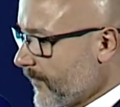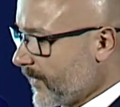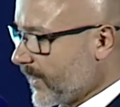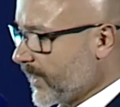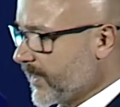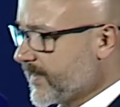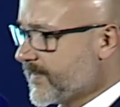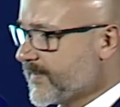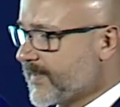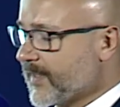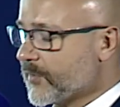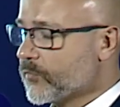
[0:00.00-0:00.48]

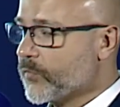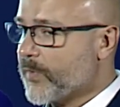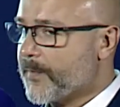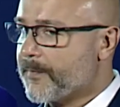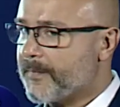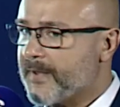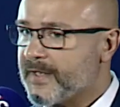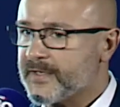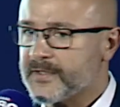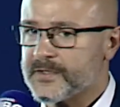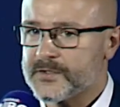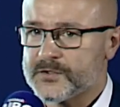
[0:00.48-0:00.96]
is that we
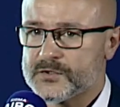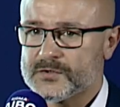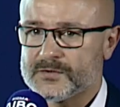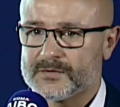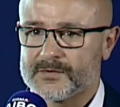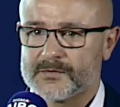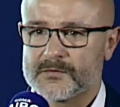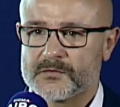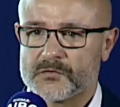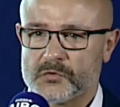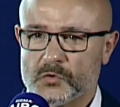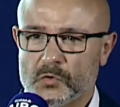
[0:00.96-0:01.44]

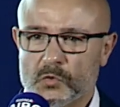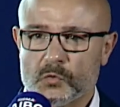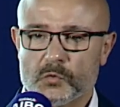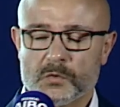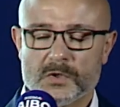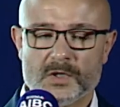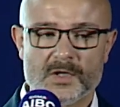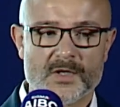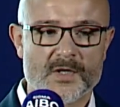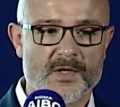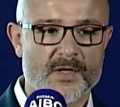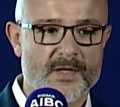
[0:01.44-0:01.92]
managed to
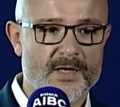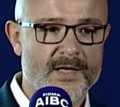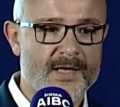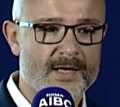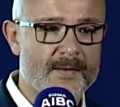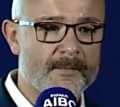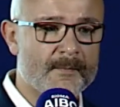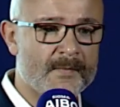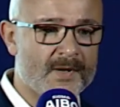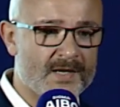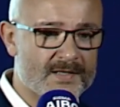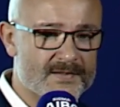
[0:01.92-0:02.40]

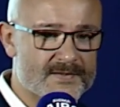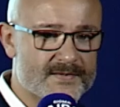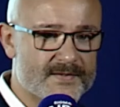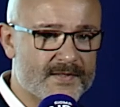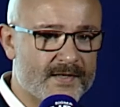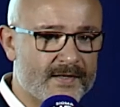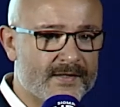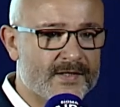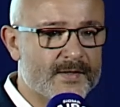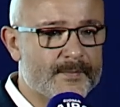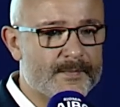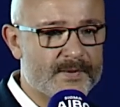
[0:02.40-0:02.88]

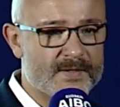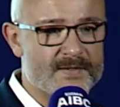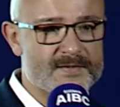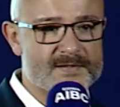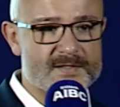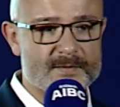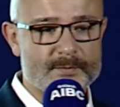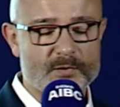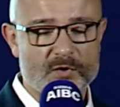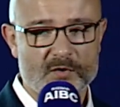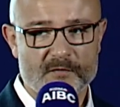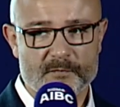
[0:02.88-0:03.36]
master the
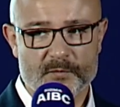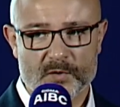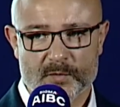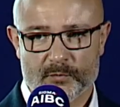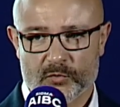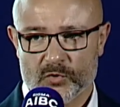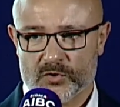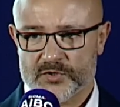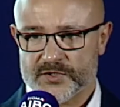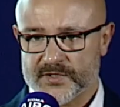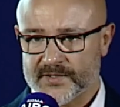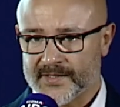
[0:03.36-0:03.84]
principle of
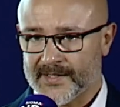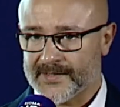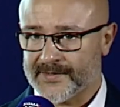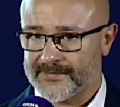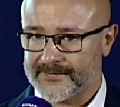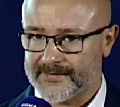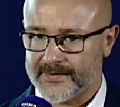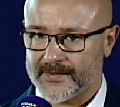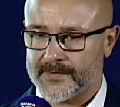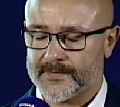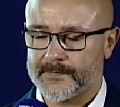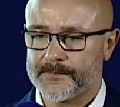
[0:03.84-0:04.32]

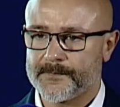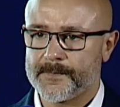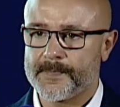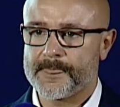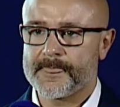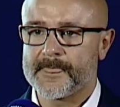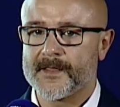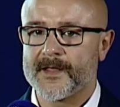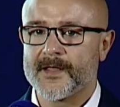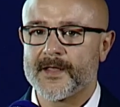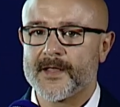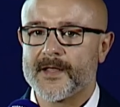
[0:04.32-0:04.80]
proportionality.
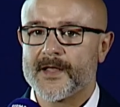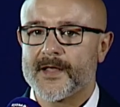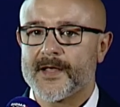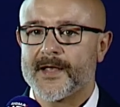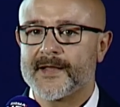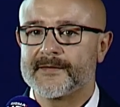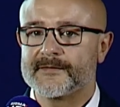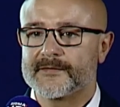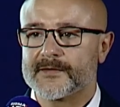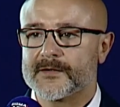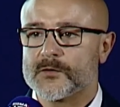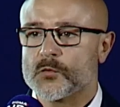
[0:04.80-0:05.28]

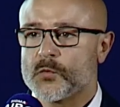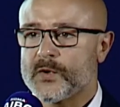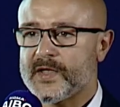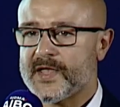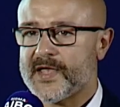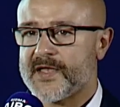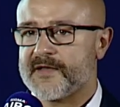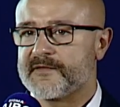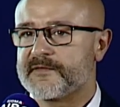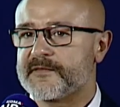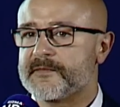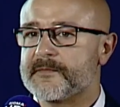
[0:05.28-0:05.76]
And we
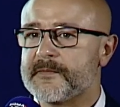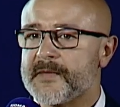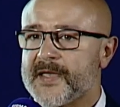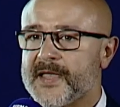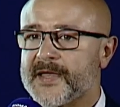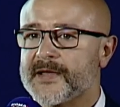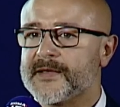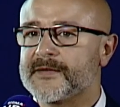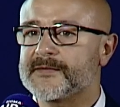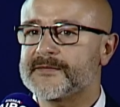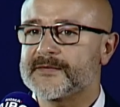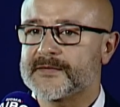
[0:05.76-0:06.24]
have
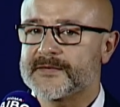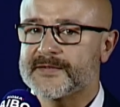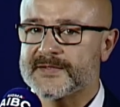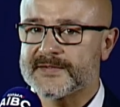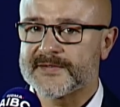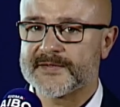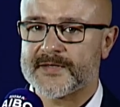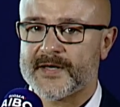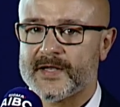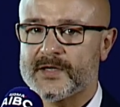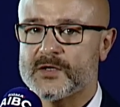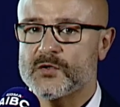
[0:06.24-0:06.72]
made
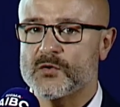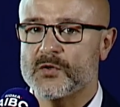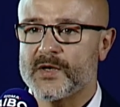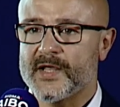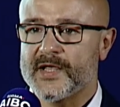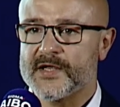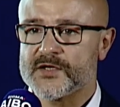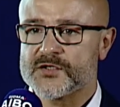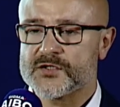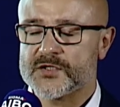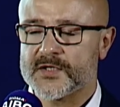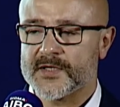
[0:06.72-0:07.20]
this
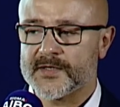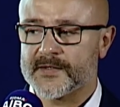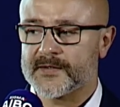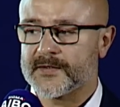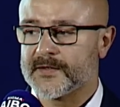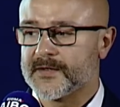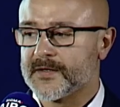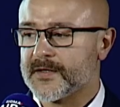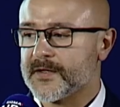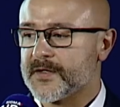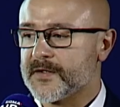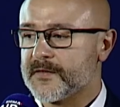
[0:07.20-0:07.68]
regulation
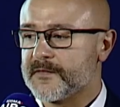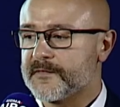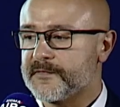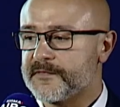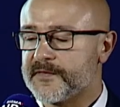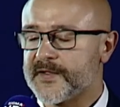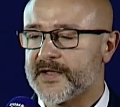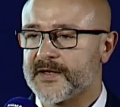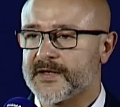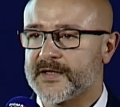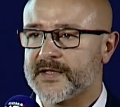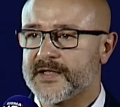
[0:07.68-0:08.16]

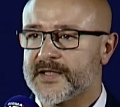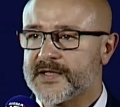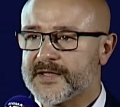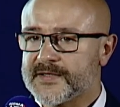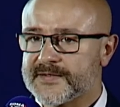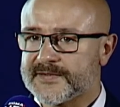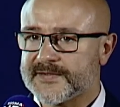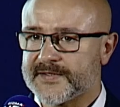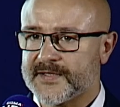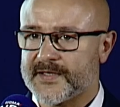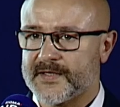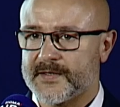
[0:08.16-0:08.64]
very
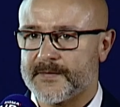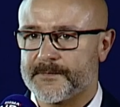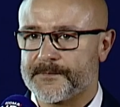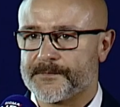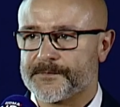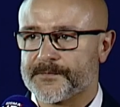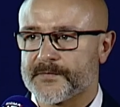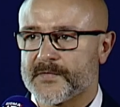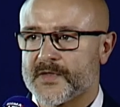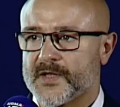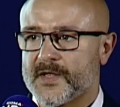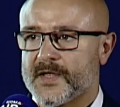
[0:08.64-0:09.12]
easy
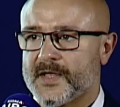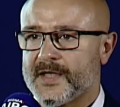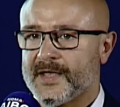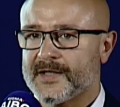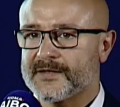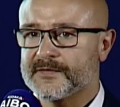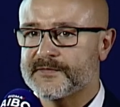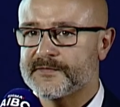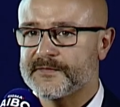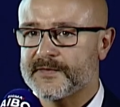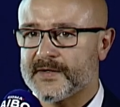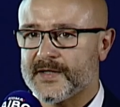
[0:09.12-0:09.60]

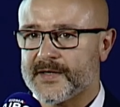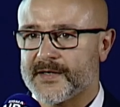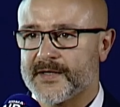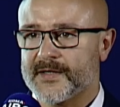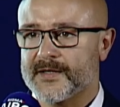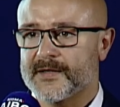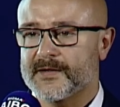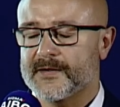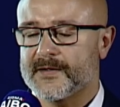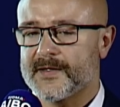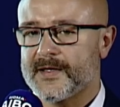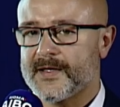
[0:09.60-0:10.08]
and very